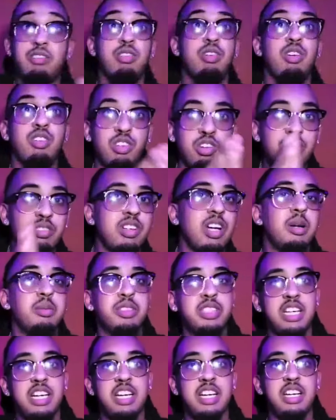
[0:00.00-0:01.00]
Rolo. You know what I'm
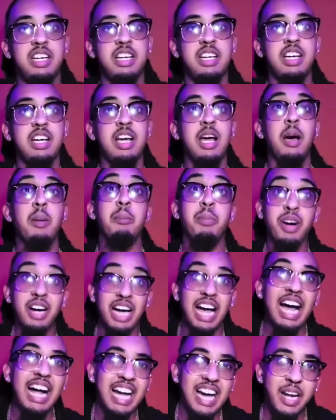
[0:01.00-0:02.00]
saying? Yeah.
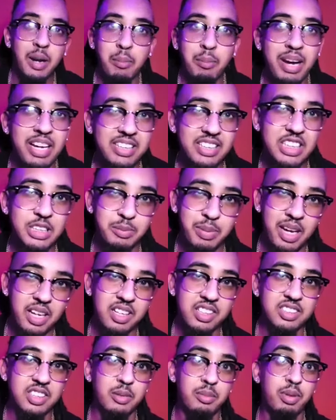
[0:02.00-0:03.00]
But I gotta mic these
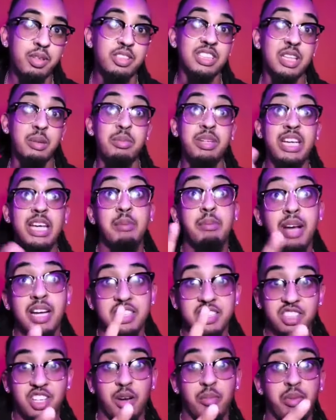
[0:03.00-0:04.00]
battles up, bro. So let me get
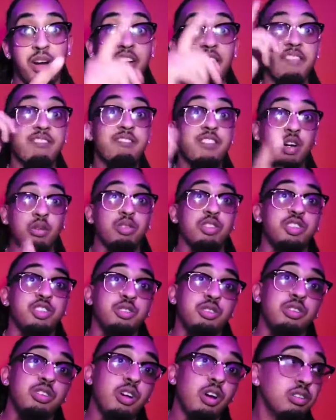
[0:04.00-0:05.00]
back to y'all, bro. Fuck with
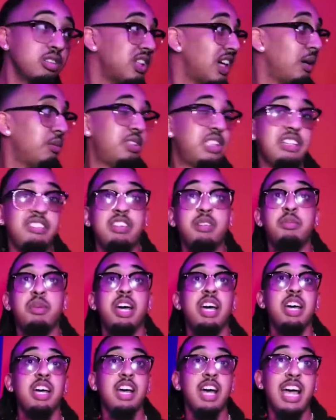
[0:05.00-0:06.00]
you. Go time TV,
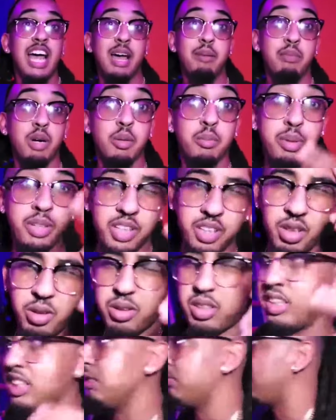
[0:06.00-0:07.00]
man. MLB, you know what it is.